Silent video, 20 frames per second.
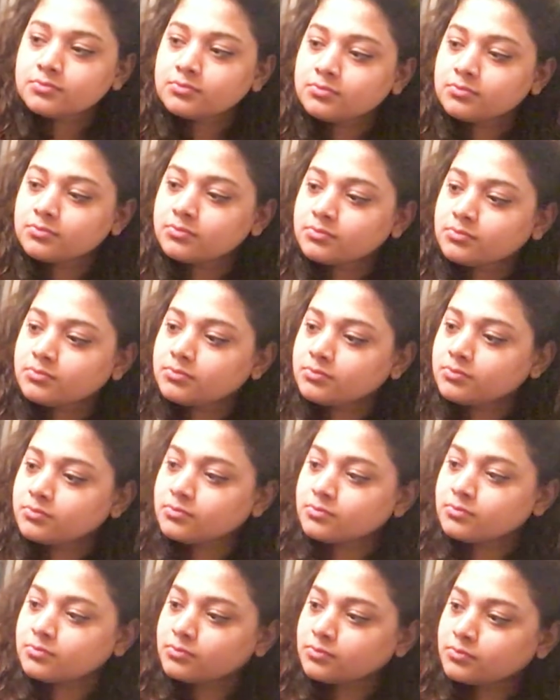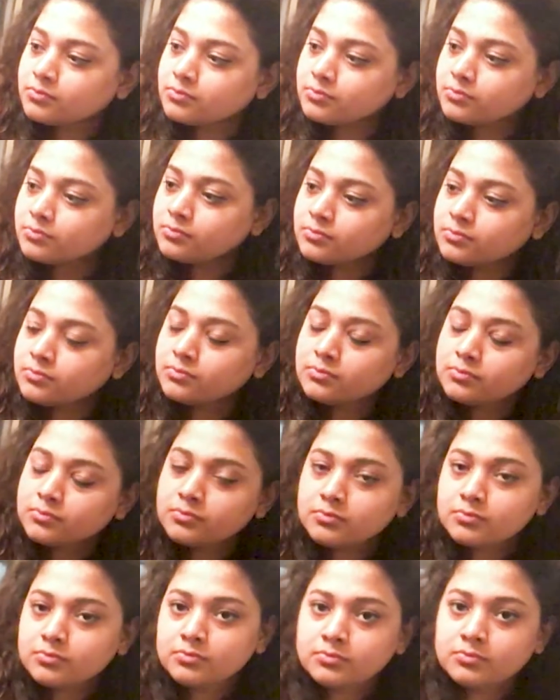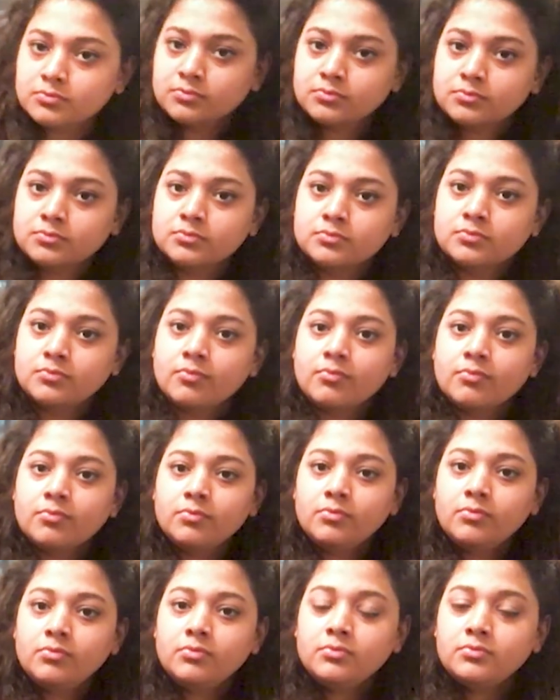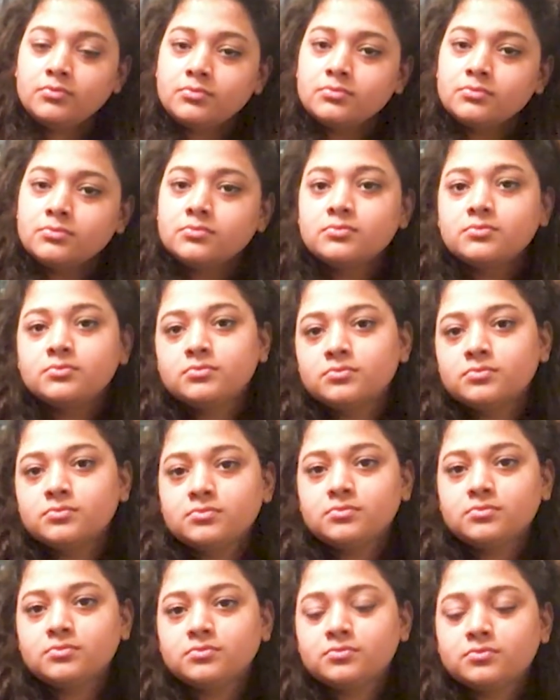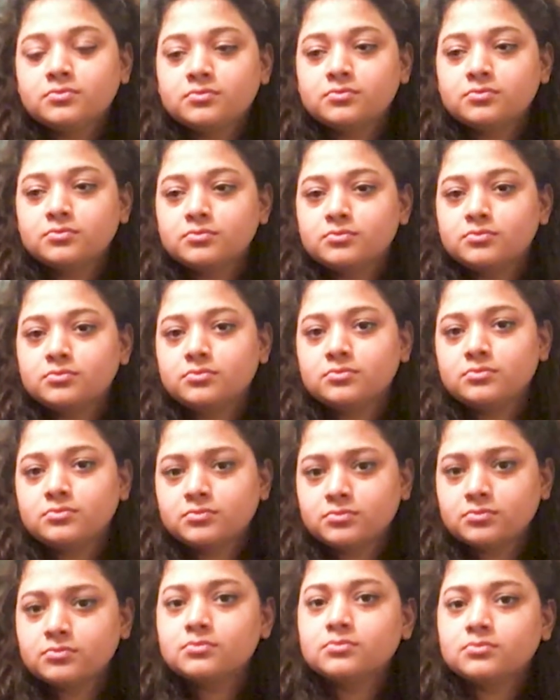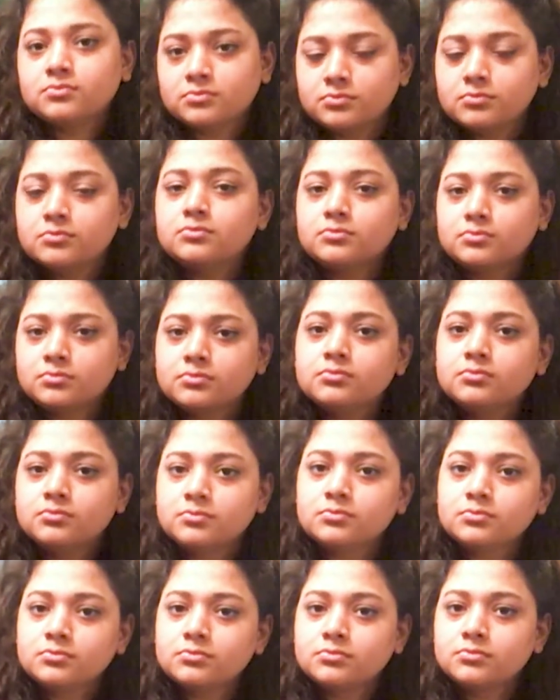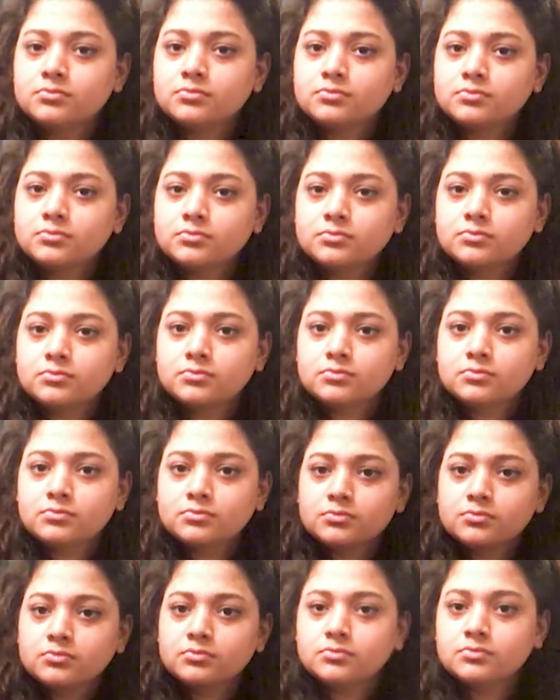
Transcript: The person shown says nothing.